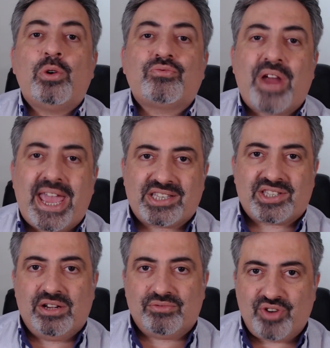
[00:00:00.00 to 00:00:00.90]
rates
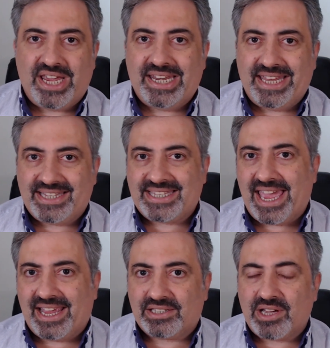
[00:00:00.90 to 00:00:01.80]
really
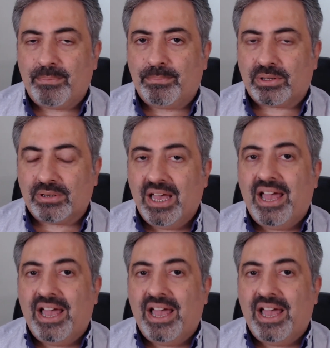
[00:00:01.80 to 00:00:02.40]
take a tumble.